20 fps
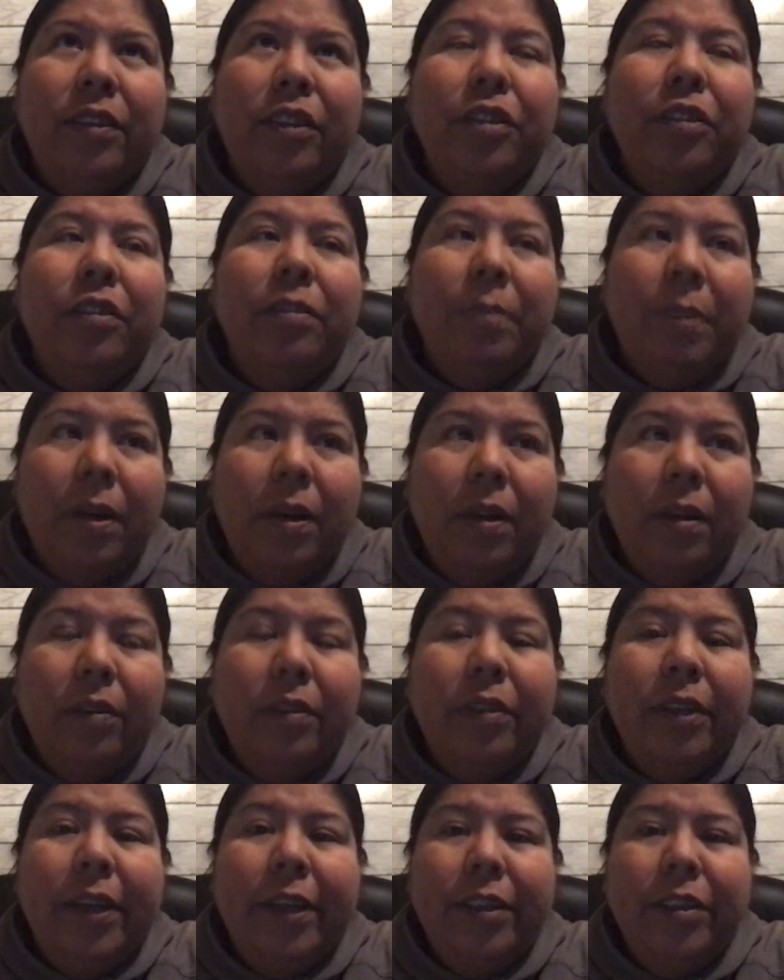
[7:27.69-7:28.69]
small
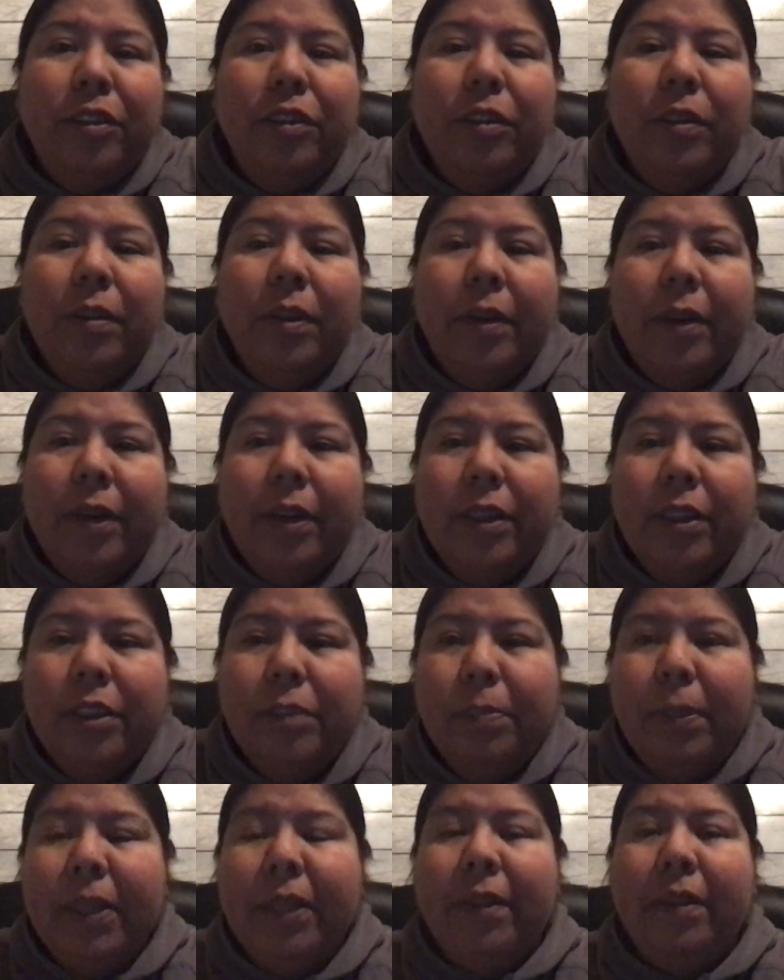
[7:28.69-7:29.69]
to extra
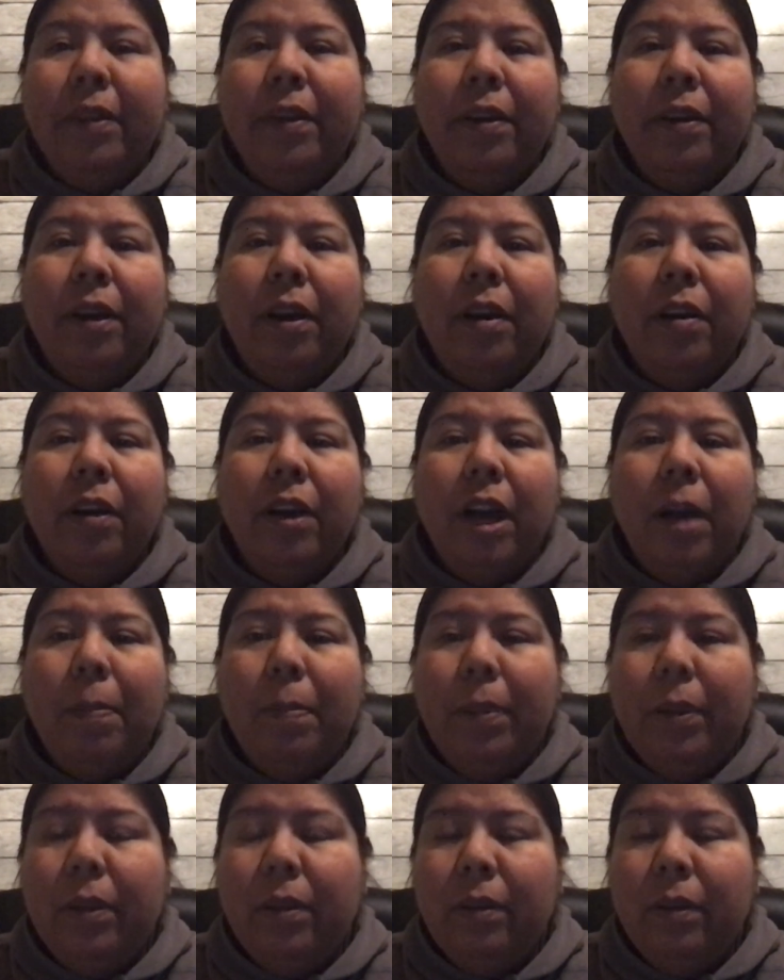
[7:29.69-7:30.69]
large, but there are a
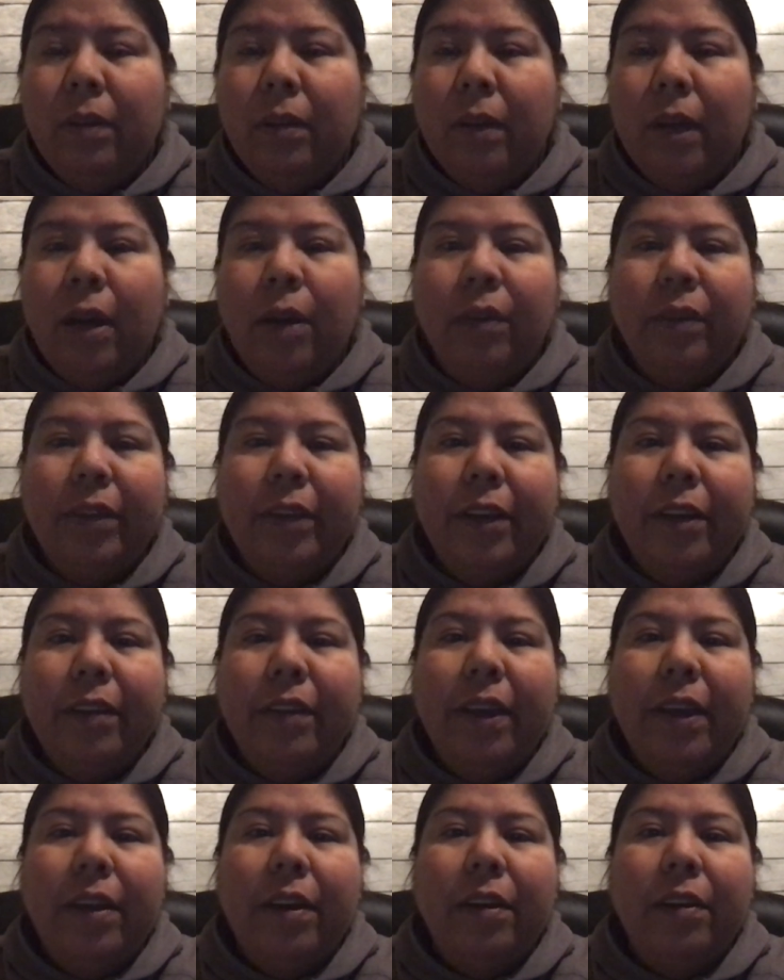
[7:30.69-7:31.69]
couple out there
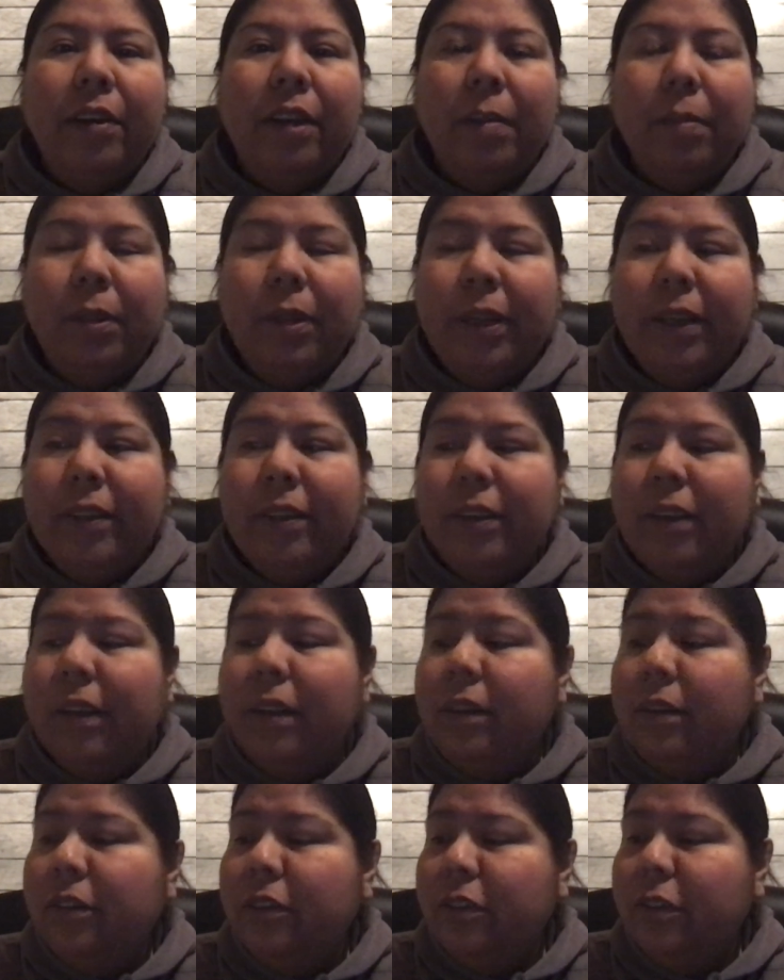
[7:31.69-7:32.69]
that are double
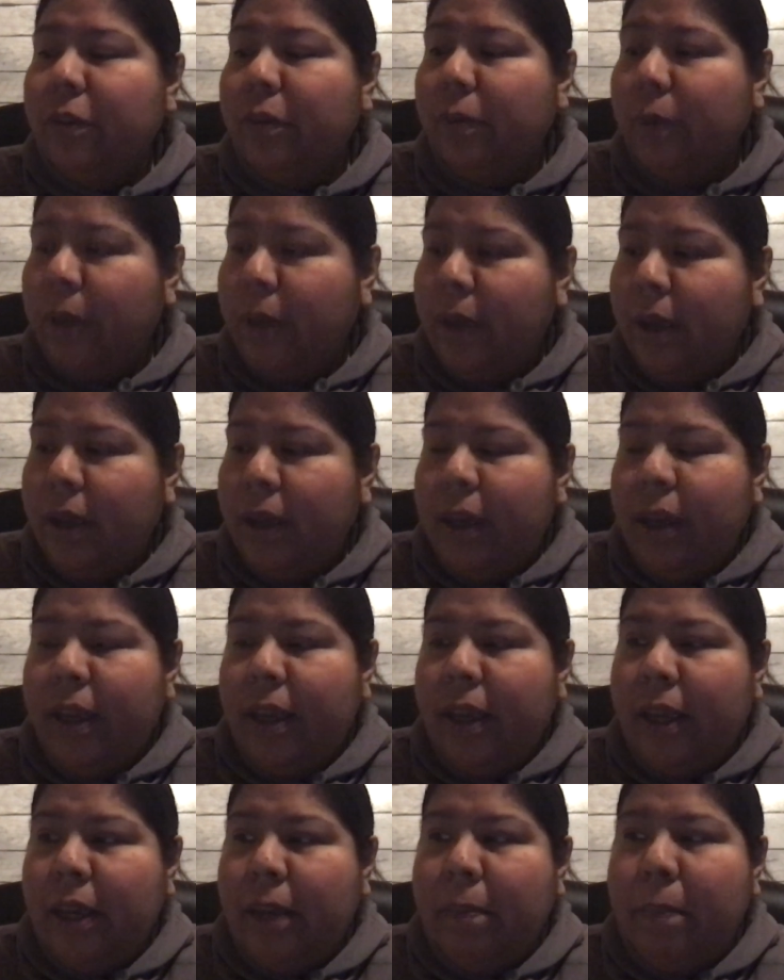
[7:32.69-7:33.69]
XL. So
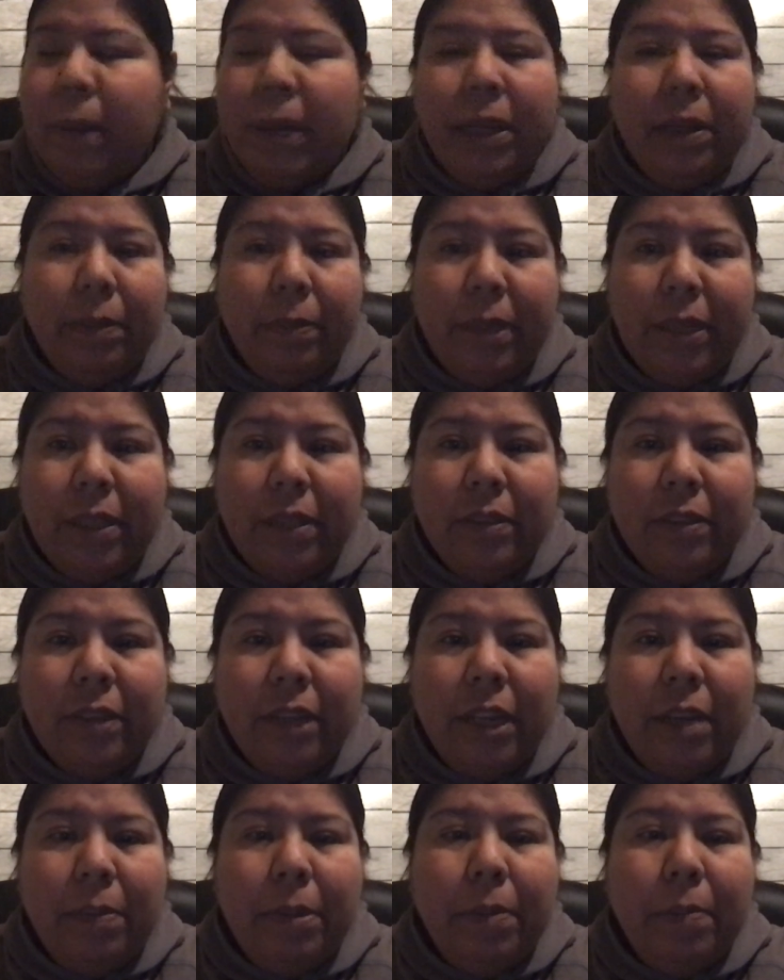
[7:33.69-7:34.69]
it might be the
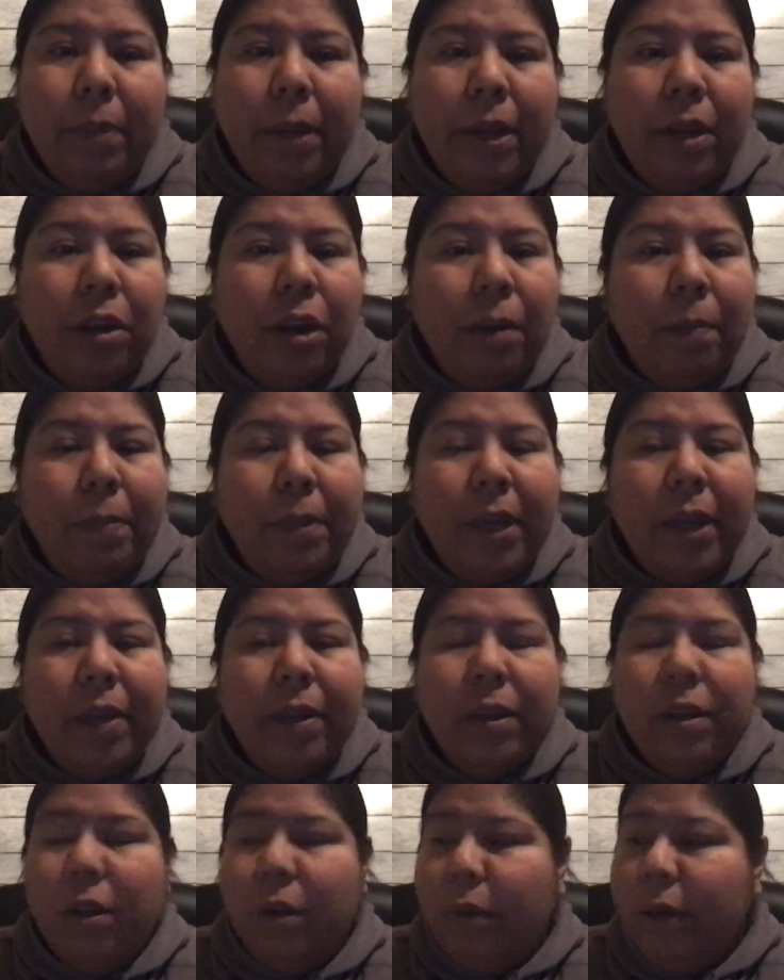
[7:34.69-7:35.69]
same, it might not be. I
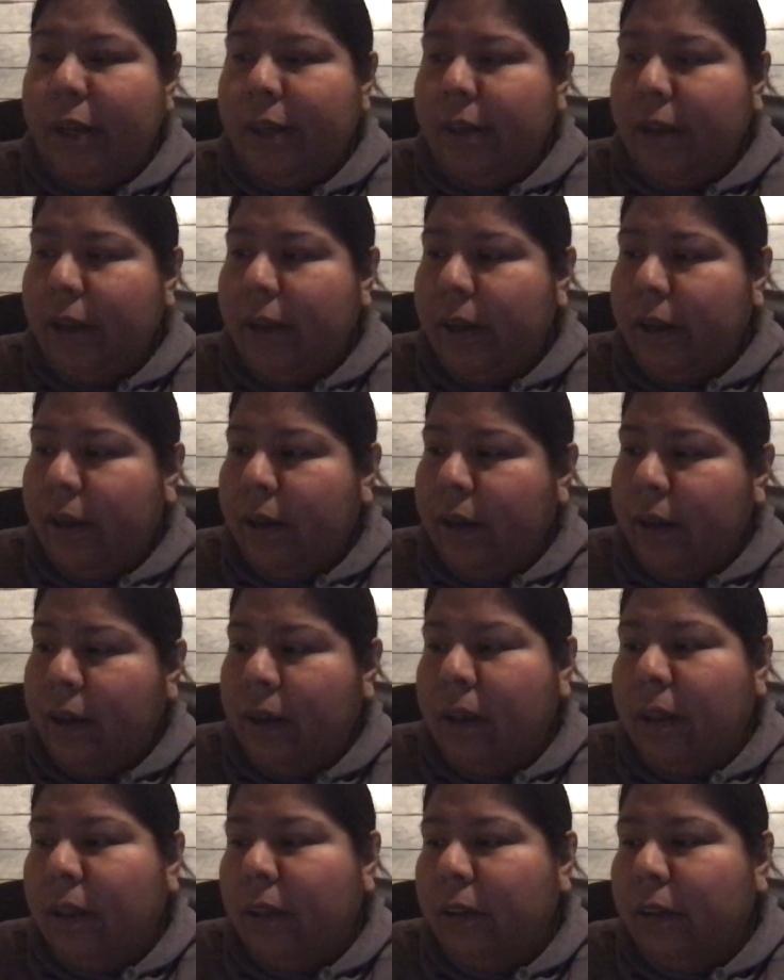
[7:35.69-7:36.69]
didn't quite take
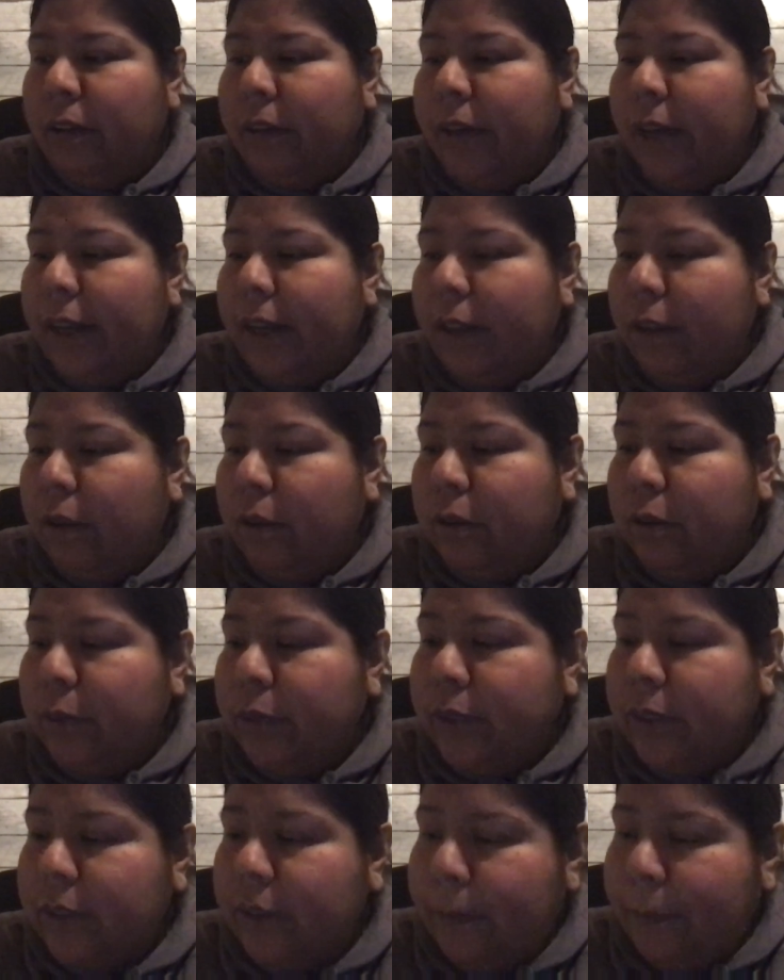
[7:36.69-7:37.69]
a look at those ones.